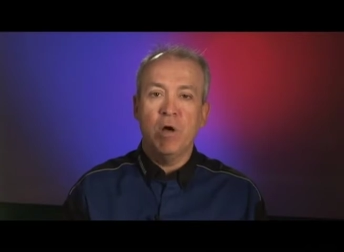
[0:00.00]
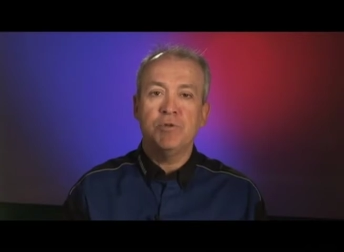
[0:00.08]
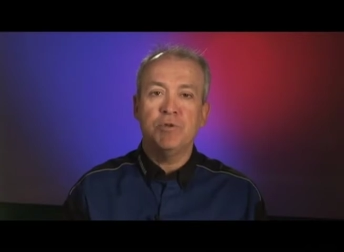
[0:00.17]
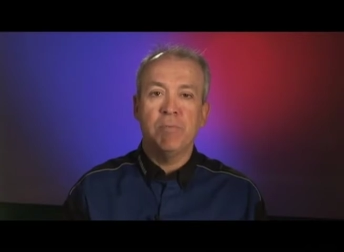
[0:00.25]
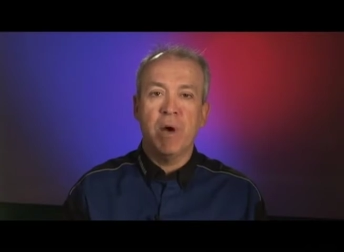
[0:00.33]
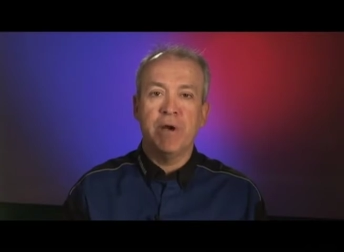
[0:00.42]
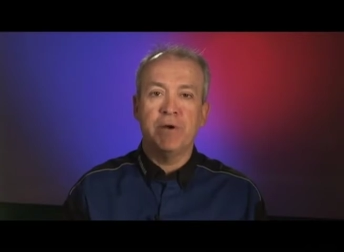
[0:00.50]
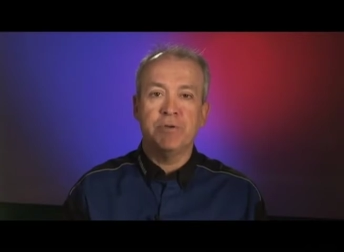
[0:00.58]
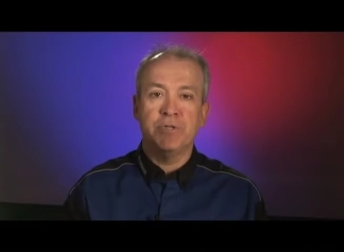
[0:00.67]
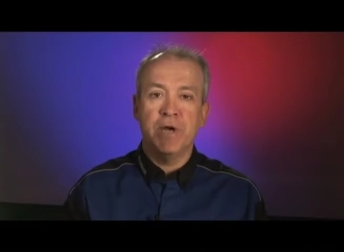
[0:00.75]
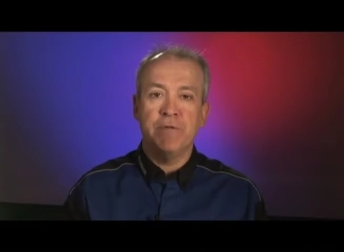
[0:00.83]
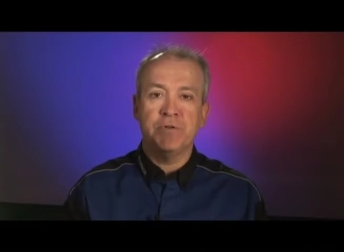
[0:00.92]
also
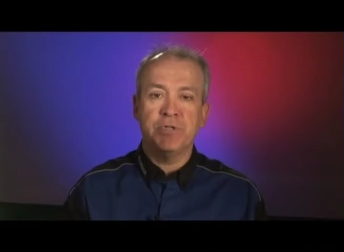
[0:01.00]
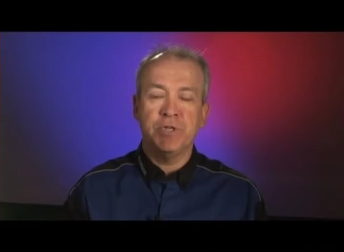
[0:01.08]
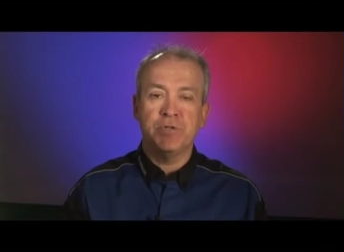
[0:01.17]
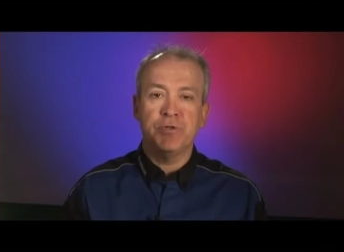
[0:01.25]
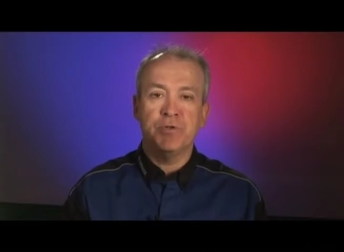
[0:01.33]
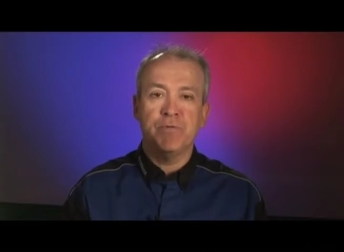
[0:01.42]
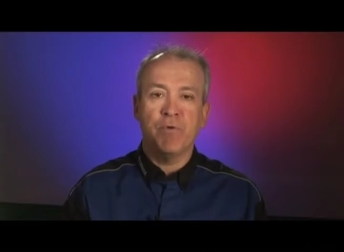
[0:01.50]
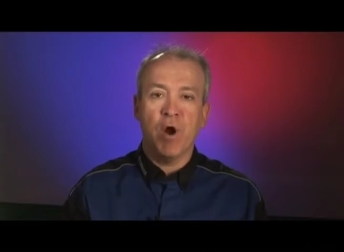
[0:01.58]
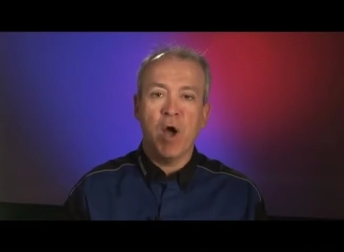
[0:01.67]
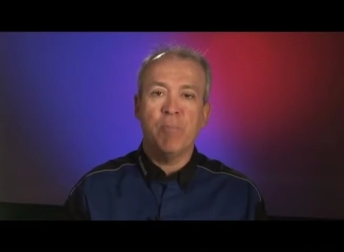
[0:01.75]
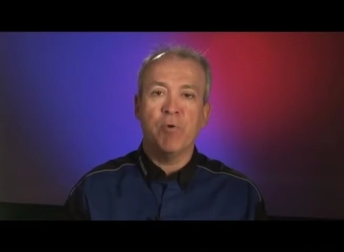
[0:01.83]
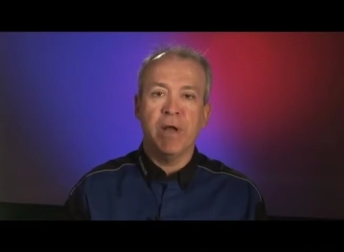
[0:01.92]
monitors other sensors
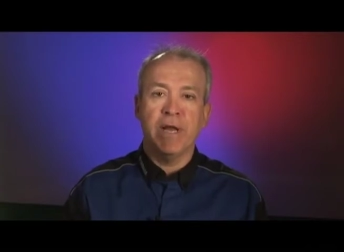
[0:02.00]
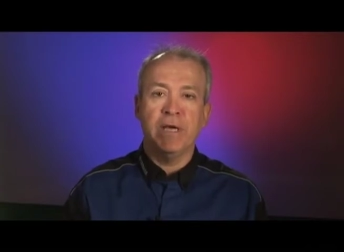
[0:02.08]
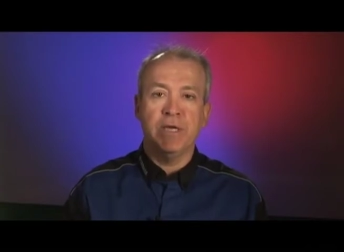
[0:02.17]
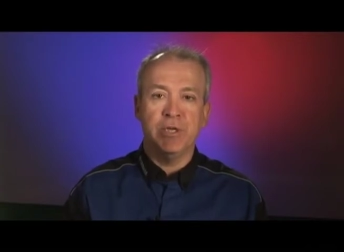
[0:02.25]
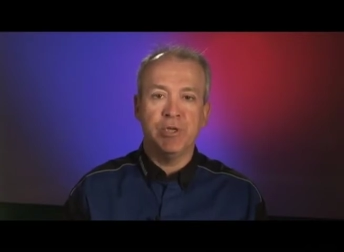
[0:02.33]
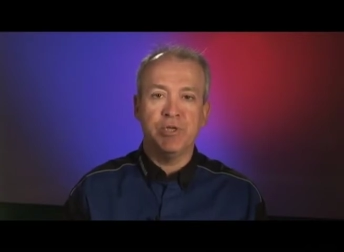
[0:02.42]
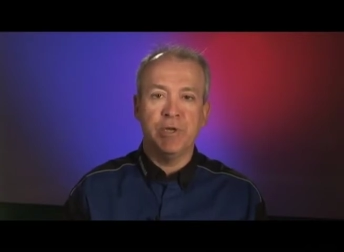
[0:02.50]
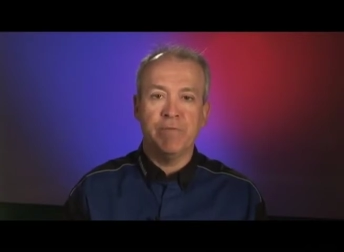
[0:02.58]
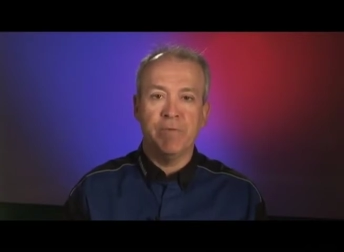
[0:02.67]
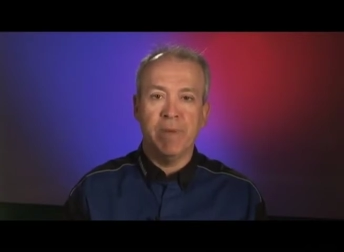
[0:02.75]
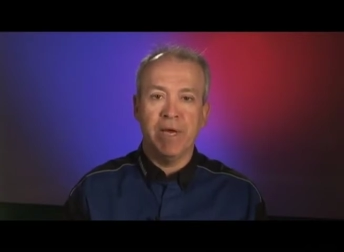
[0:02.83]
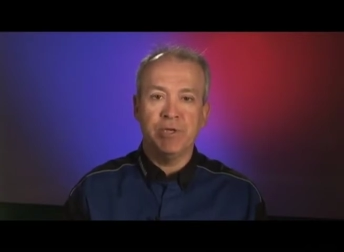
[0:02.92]
for operating condition
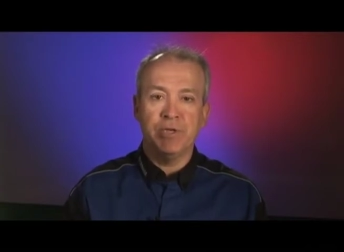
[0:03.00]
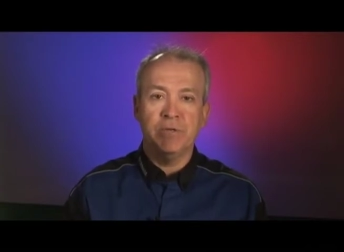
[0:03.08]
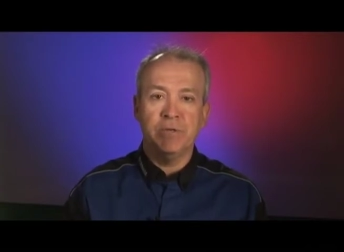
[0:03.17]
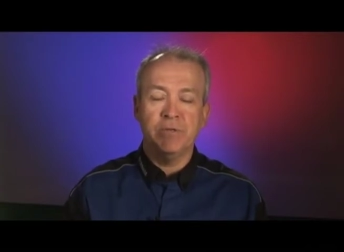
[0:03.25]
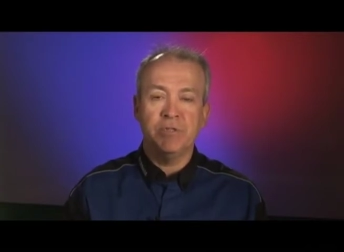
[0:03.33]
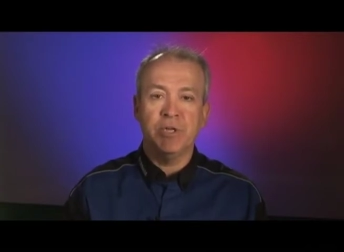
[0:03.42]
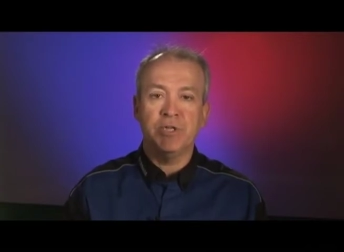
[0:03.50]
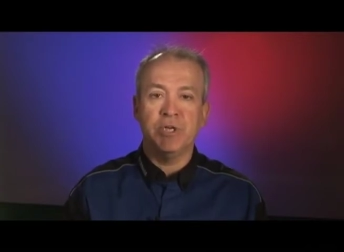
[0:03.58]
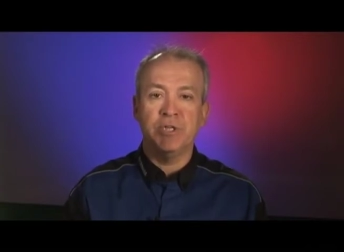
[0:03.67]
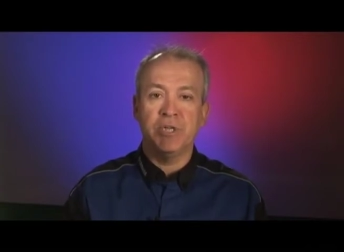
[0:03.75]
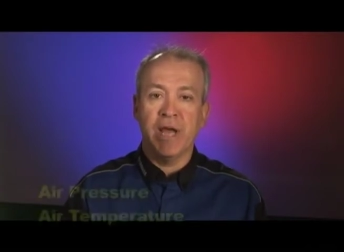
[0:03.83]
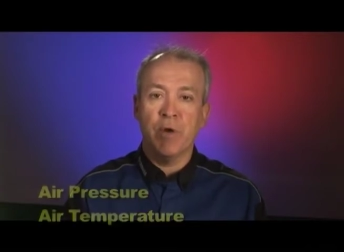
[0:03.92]
information, such
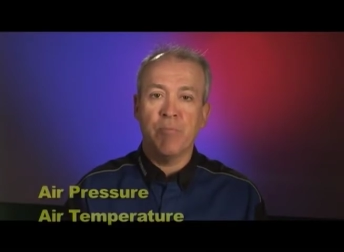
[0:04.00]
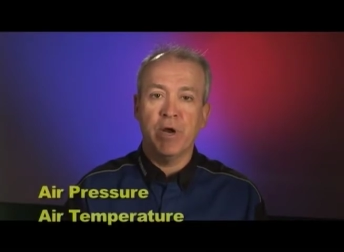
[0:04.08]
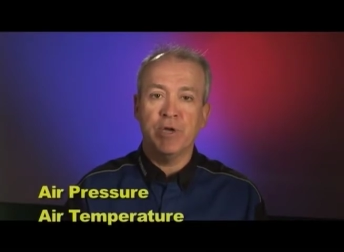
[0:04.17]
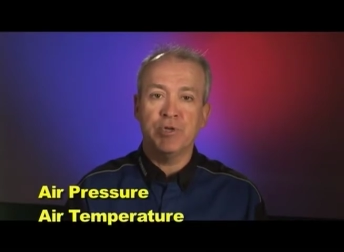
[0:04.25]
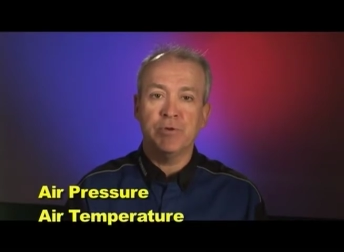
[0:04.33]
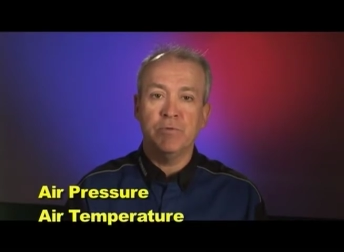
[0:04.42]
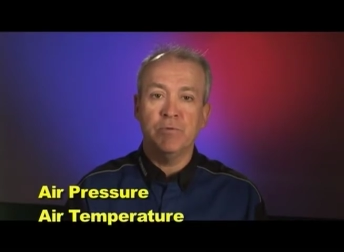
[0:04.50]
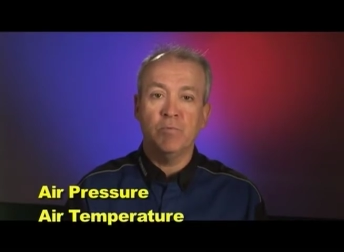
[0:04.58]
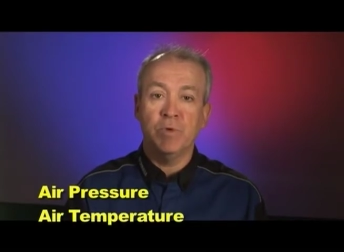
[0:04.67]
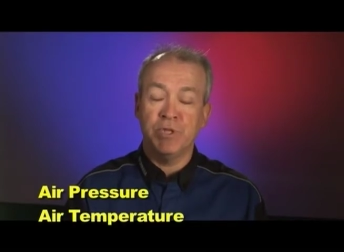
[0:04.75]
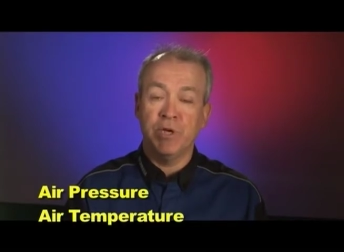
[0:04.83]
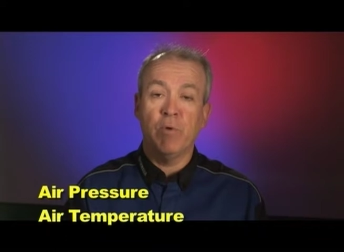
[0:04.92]
as air pressure,
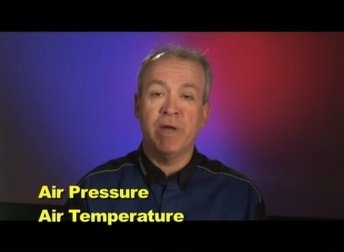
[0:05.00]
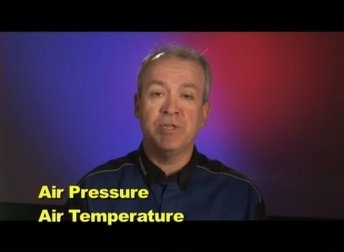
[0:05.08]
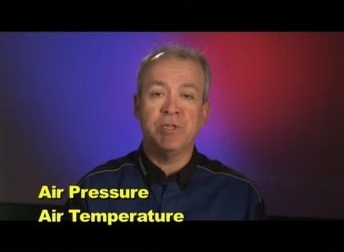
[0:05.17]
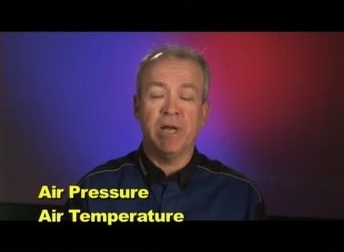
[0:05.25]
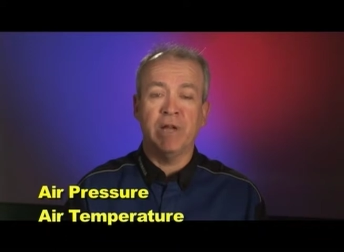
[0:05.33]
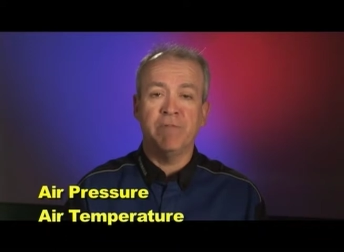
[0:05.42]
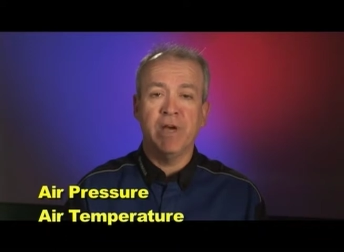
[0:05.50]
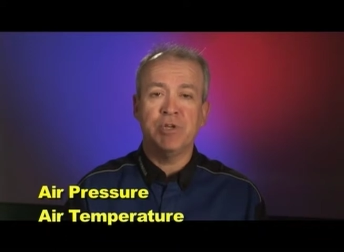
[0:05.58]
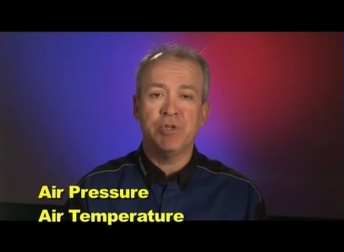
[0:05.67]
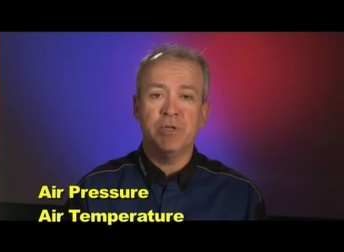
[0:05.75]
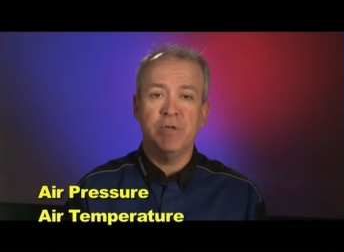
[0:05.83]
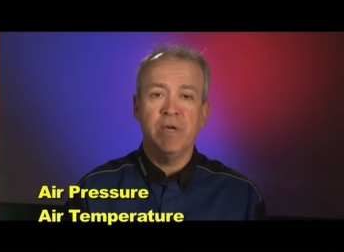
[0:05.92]
which equates to
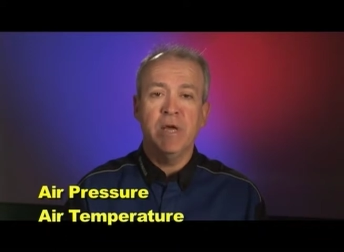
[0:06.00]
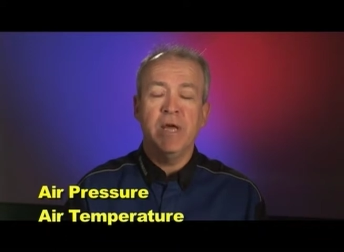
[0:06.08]
elevation,